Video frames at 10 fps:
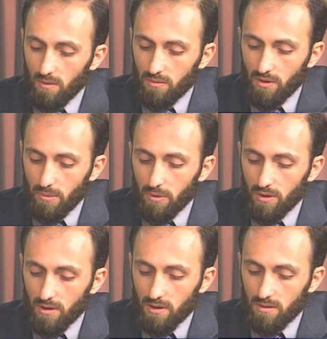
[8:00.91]

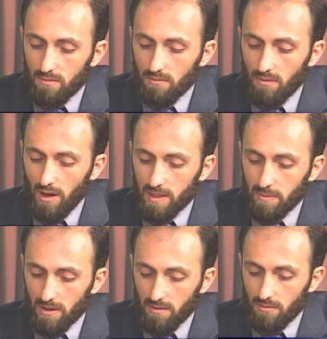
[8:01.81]
therapeutic
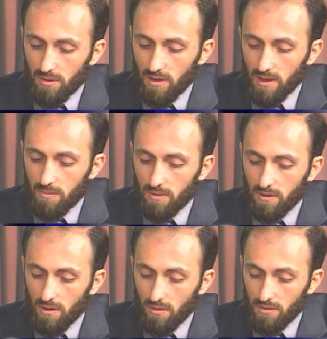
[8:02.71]
aspect of
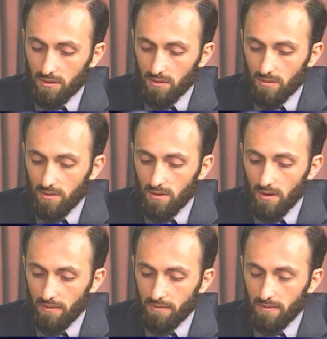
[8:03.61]
resentment and also
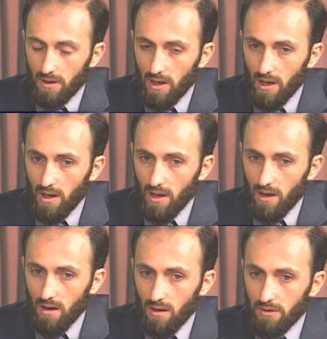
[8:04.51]
of
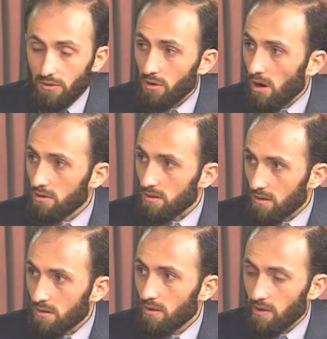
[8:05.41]
the
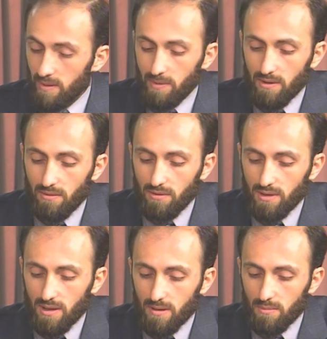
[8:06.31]
toxic aspect of
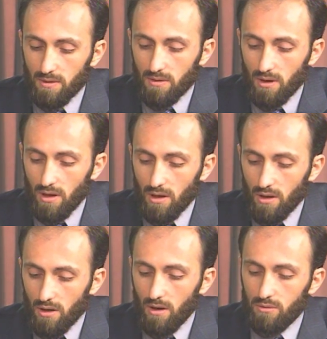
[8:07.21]
resentment.
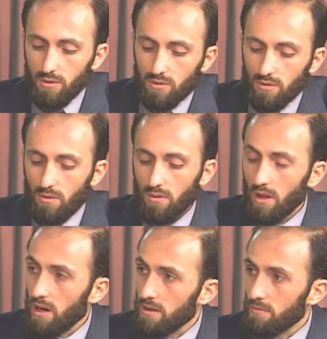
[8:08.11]
How do you draw a
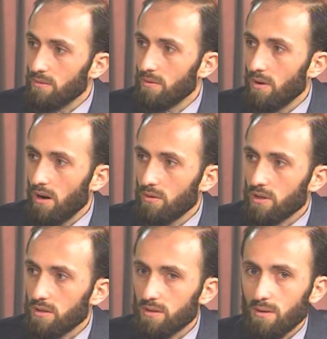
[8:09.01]
line? How
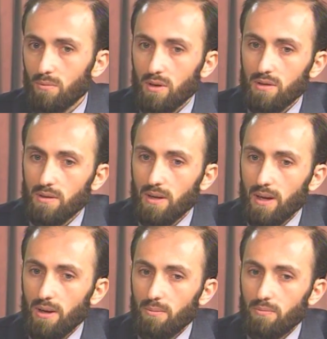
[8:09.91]
can someone
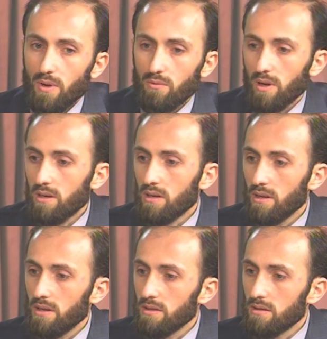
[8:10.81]

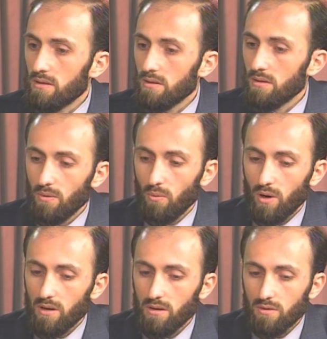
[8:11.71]
recognize
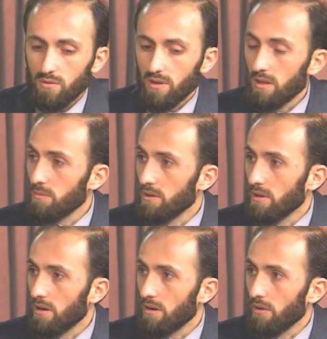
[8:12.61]
where in resentment
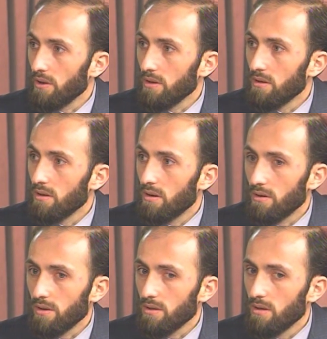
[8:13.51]
are they? Are
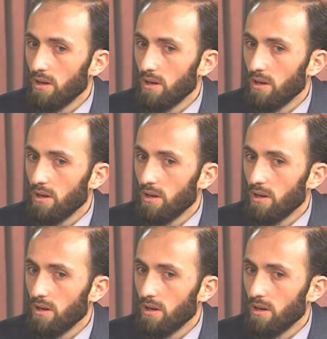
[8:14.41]
they